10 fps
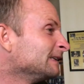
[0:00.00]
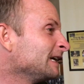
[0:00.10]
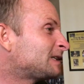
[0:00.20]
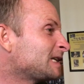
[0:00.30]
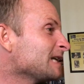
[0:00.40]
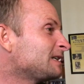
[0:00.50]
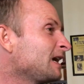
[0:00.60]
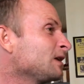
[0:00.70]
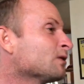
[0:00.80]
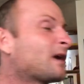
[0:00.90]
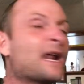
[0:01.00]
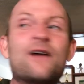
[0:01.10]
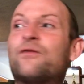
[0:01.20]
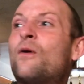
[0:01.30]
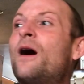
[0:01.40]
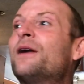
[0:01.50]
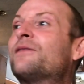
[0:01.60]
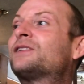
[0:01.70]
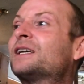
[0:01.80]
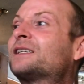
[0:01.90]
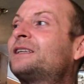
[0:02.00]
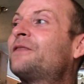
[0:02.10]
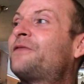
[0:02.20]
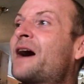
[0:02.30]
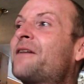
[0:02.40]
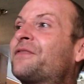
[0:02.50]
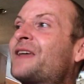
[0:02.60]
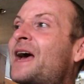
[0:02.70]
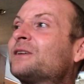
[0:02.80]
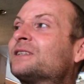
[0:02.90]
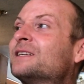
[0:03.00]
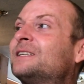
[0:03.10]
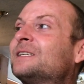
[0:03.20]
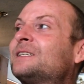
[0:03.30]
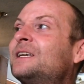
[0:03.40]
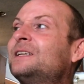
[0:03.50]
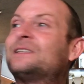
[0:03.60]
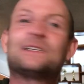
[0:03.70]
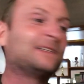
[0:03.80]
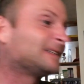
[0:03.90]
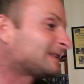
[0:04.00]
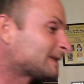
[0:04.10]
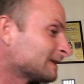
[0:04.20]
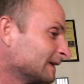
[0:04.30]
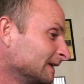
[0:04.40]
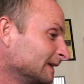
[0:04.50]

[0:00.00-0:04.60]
It says here you could have one of 65,000 diseases.